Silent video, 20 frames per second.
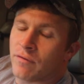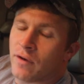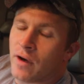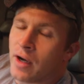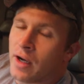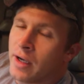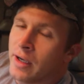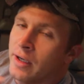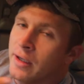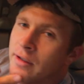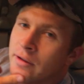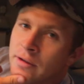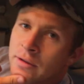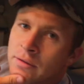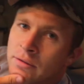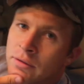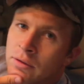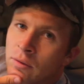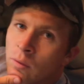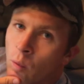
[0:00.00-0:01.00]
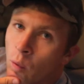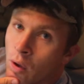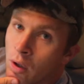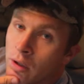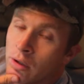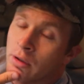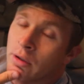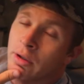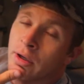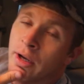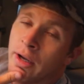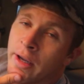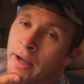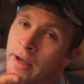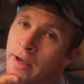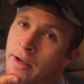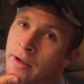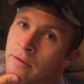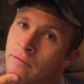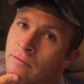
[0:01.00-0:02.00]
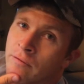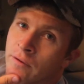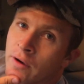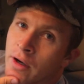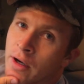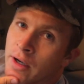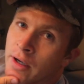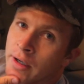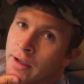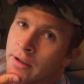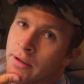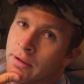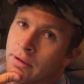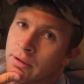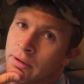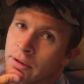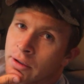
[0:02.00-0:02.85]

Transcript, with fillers: find water and find